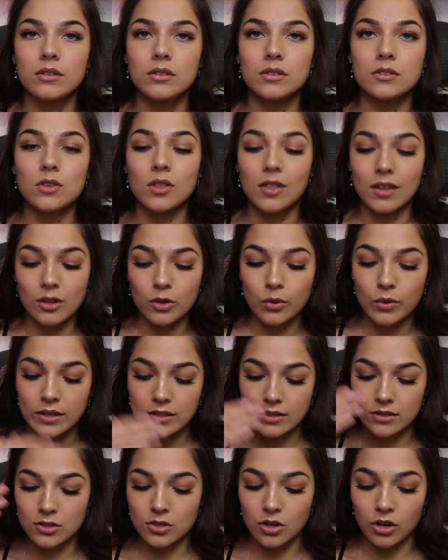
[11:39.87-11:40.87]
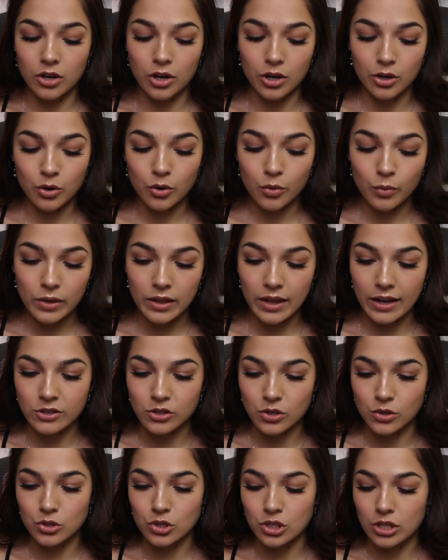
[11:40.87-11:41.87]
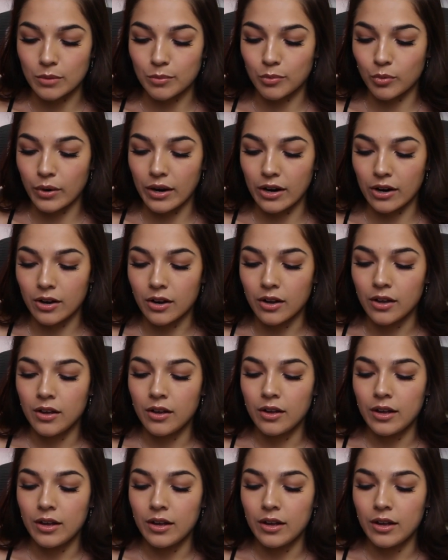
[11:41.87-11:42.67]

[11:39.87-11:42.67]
so that you can start a new relationship where